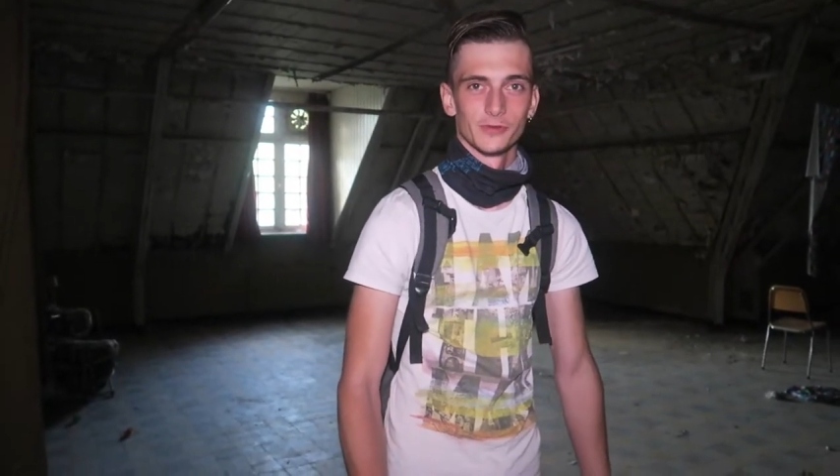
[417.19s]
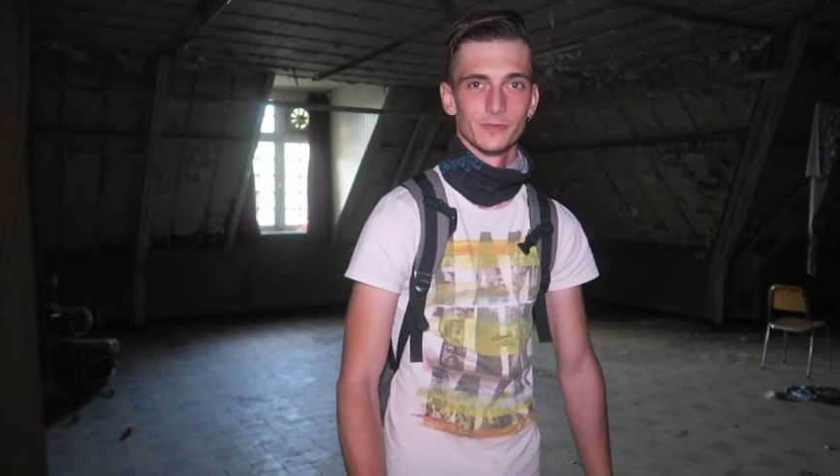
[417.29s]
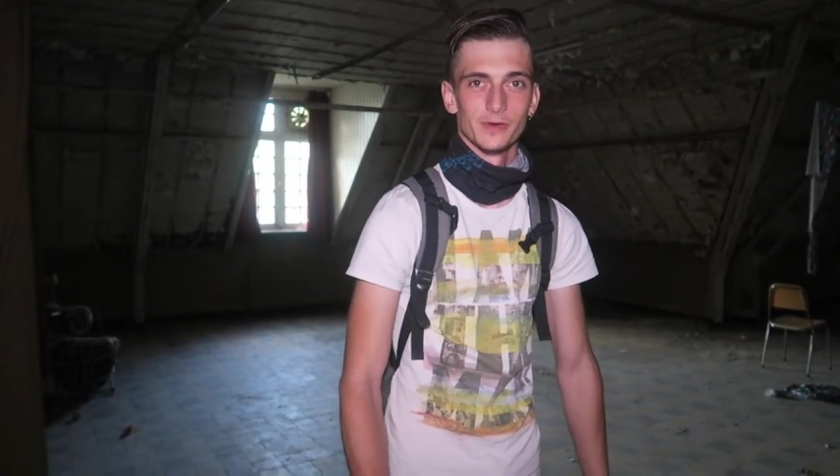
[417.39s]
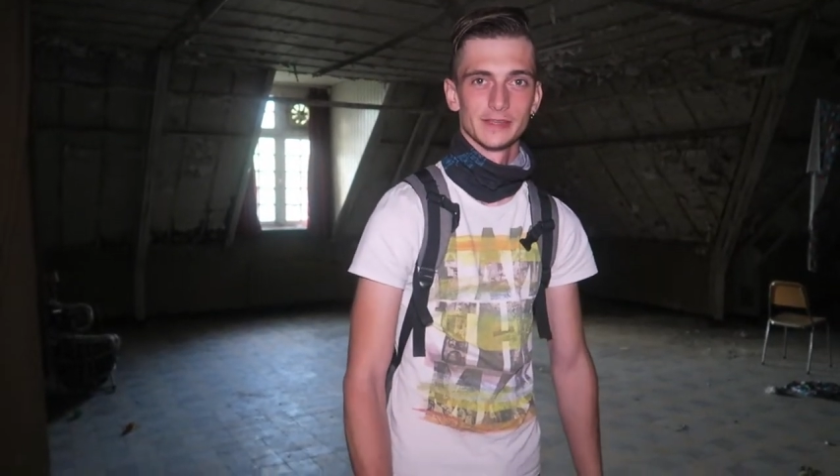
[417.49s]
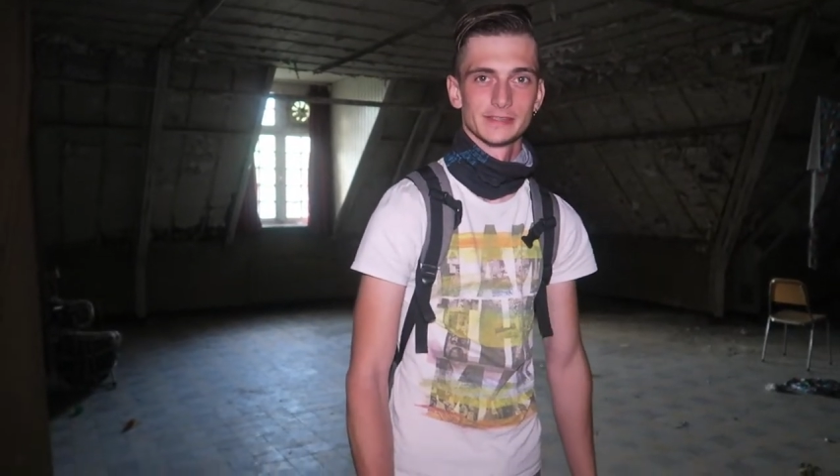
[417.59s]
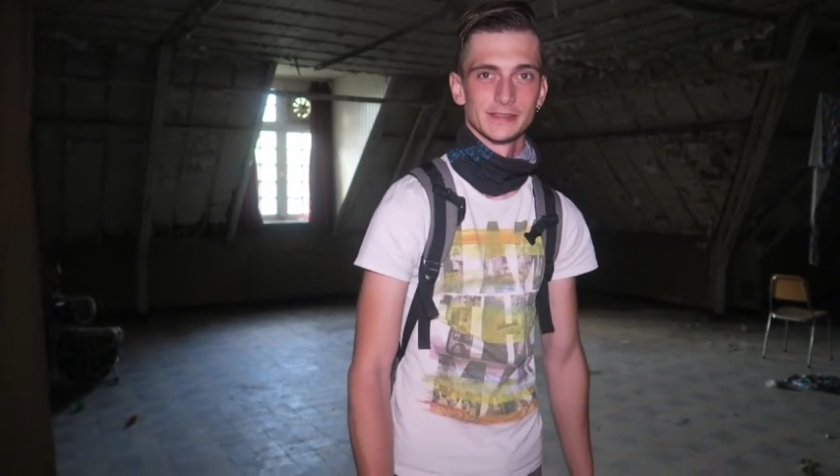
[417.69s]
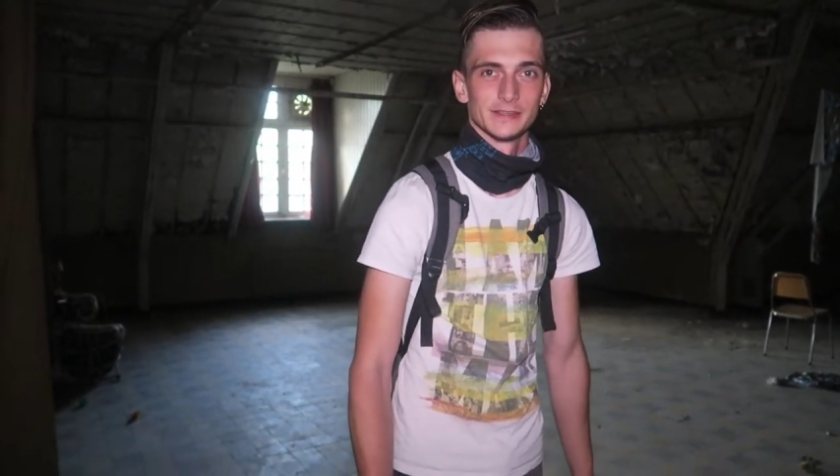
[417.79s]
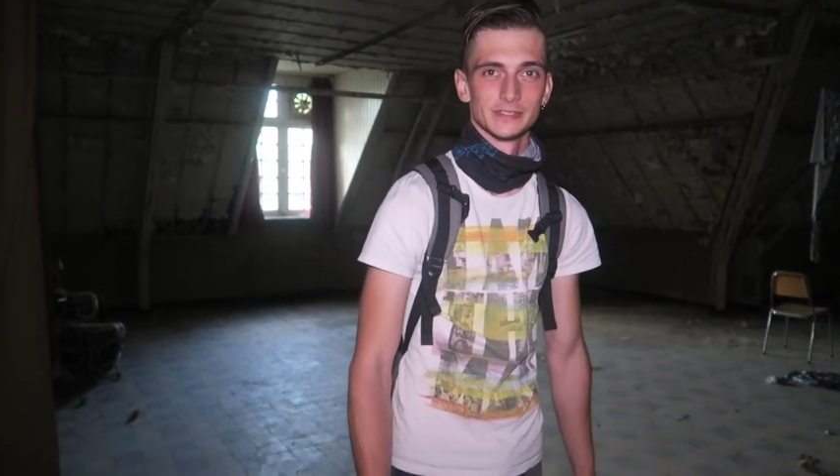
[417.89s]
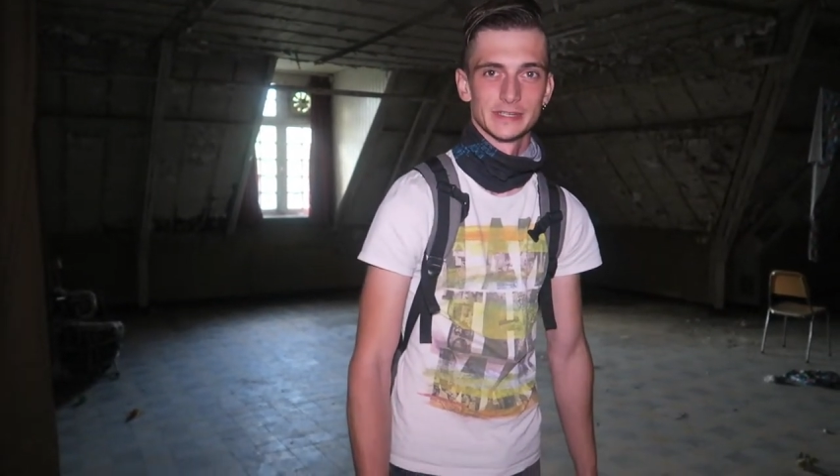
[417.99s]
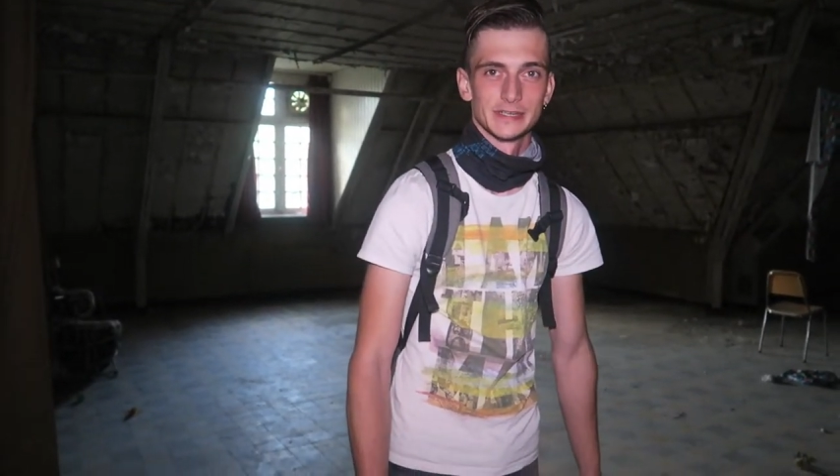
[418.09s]
with beds
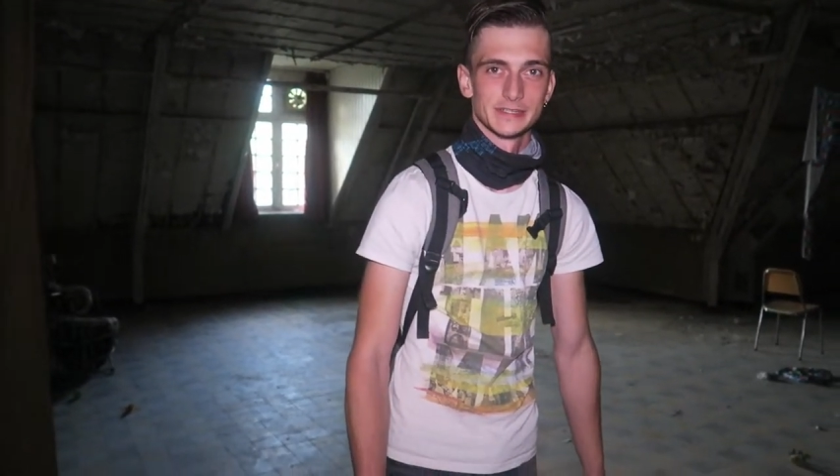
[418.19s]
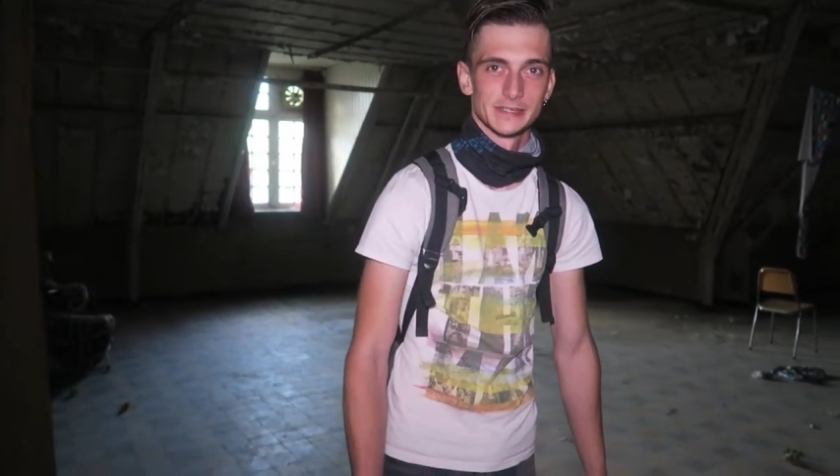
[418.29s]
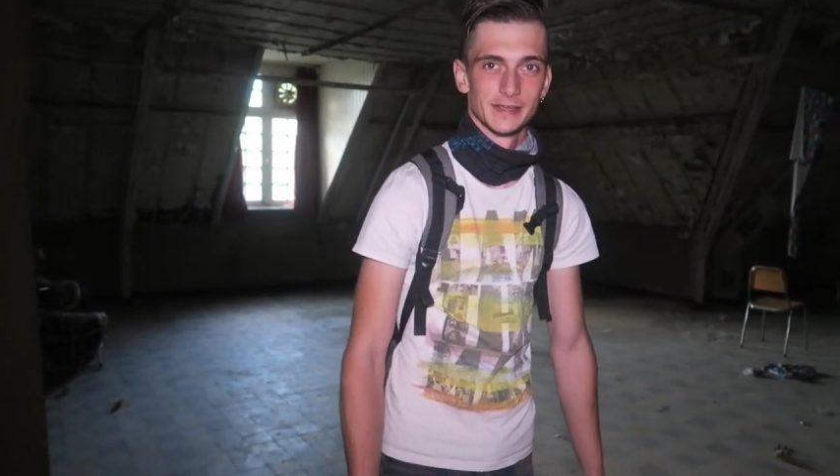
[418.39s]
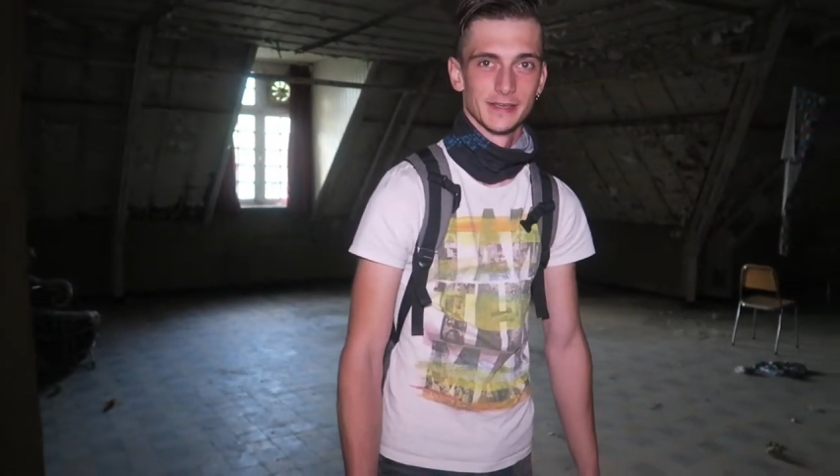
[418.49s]
and chairs.